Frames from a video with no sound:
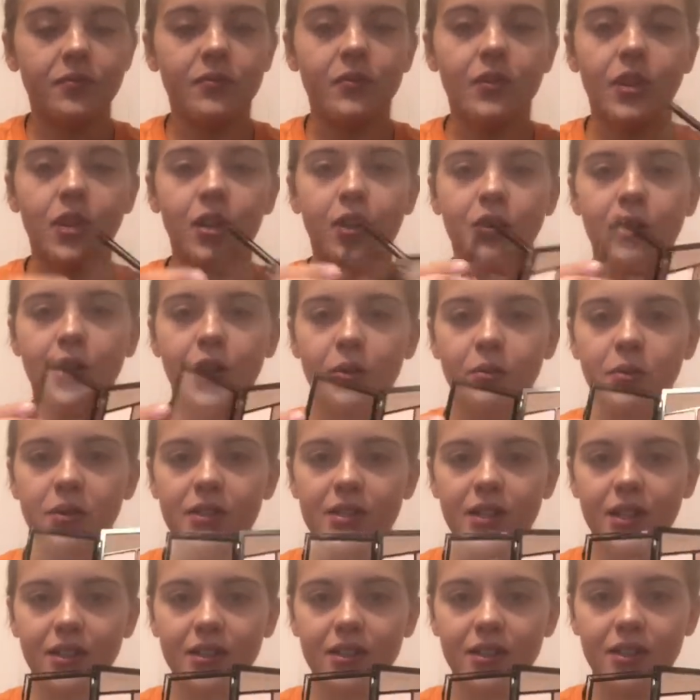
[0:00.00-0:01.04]
It opens
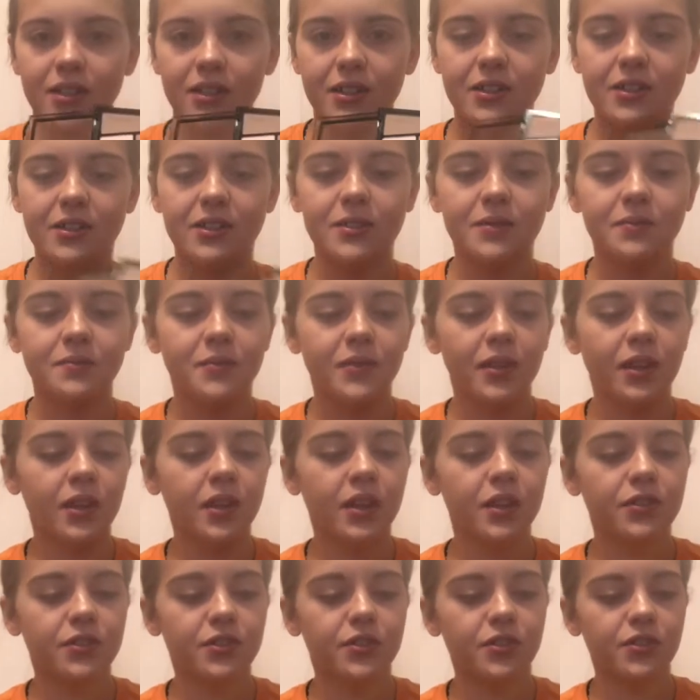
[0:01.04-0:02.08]
like this.
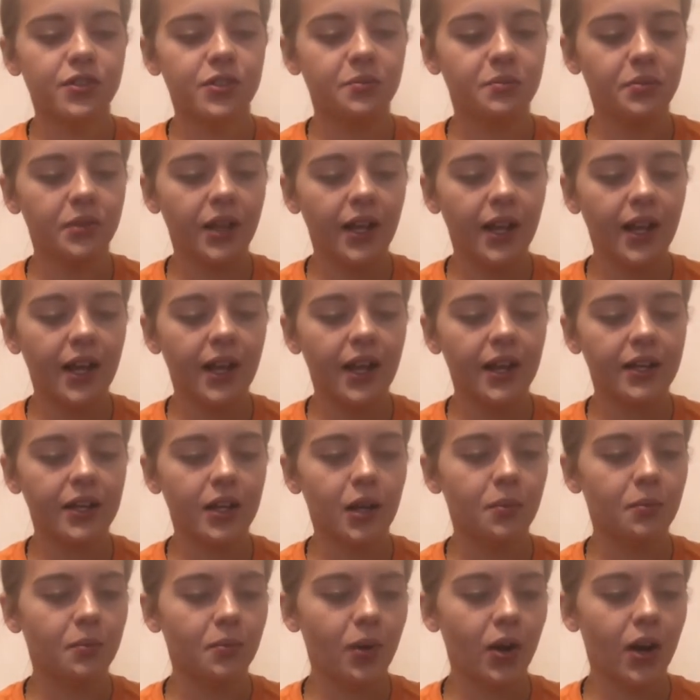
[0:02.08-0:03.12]
So there's a black, a
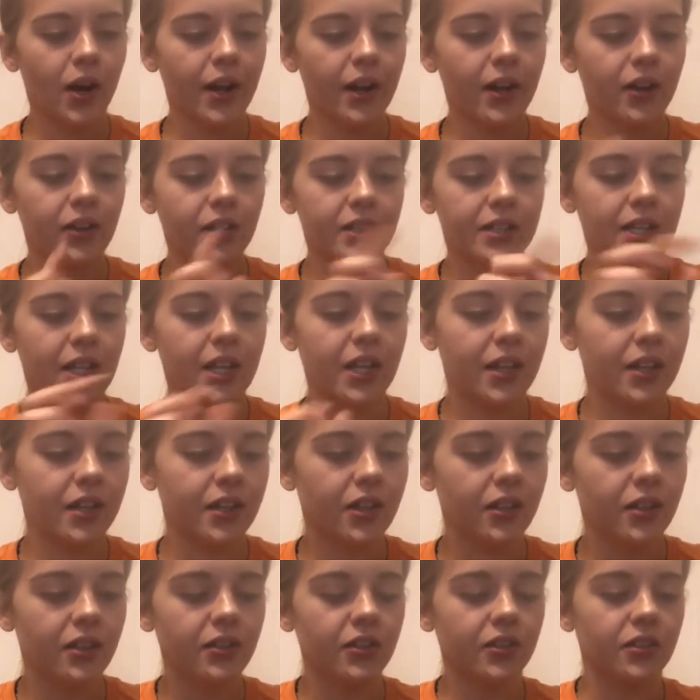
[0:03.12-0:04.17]
brown, a tan
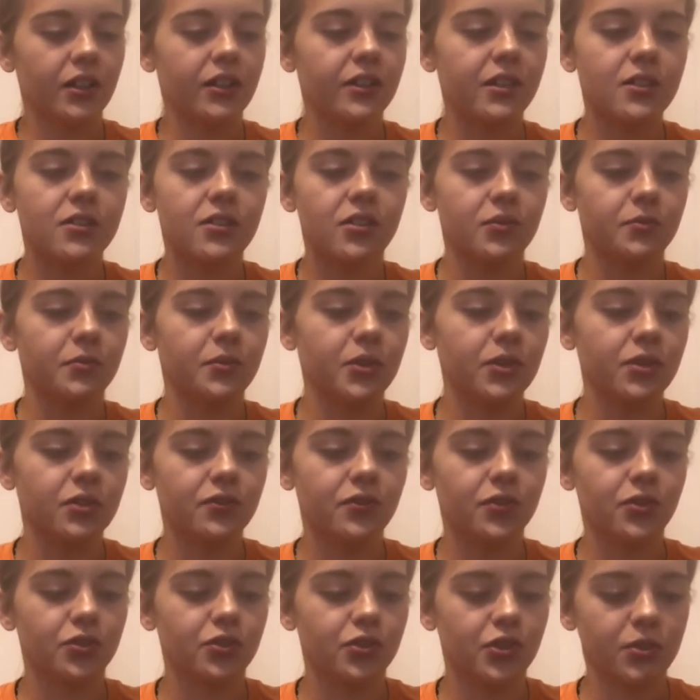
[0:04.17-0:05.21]
color. Like, these are beautiful
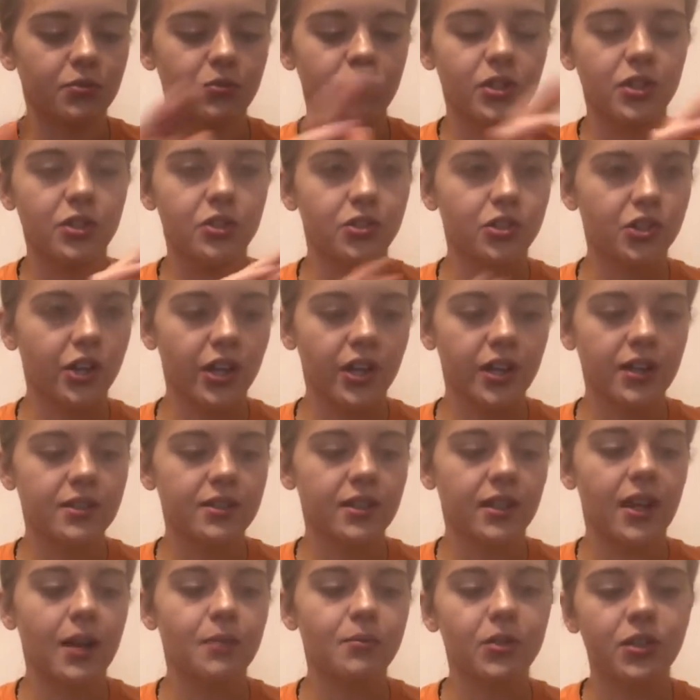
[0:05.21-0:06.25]
shimmery shades. Like,
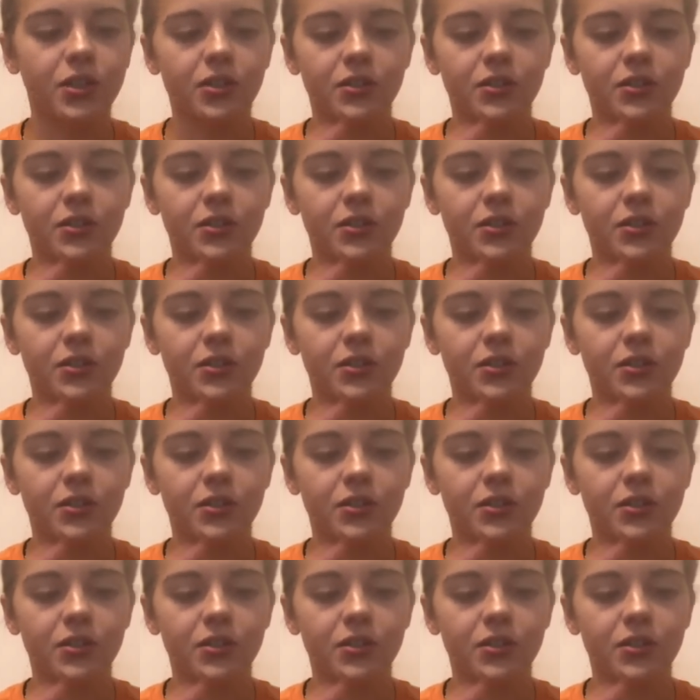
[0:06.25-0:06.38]
I'm going to use